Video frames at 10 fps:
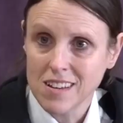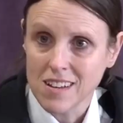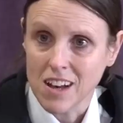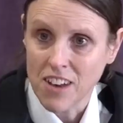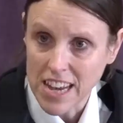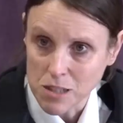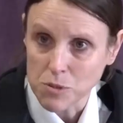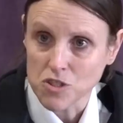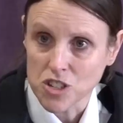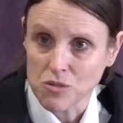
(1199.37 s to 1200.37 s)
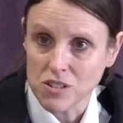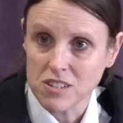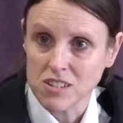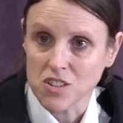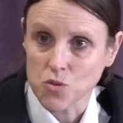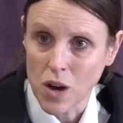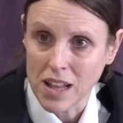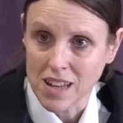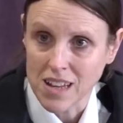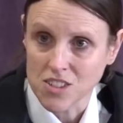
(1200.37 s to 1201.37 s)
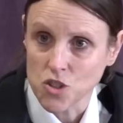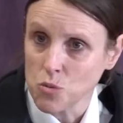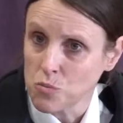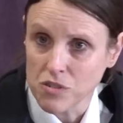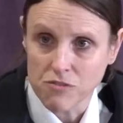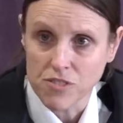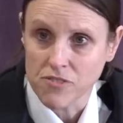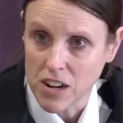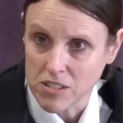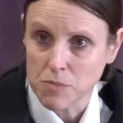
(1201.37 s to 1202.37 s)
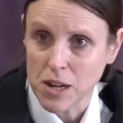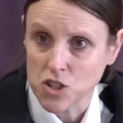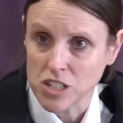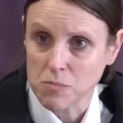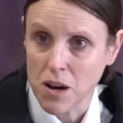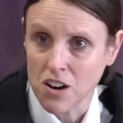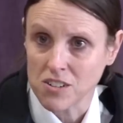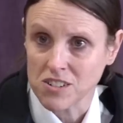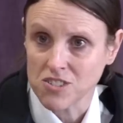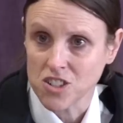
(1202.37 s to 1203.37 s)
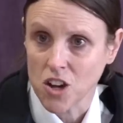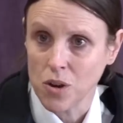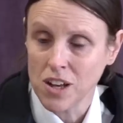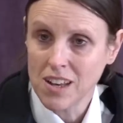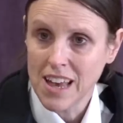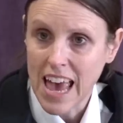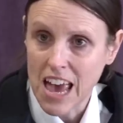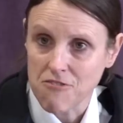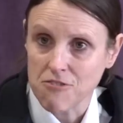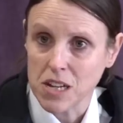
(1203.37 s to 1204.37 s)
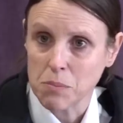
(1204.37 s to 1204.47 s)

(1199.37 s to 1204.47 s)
available to us, as well as a number of very specialist partners. So every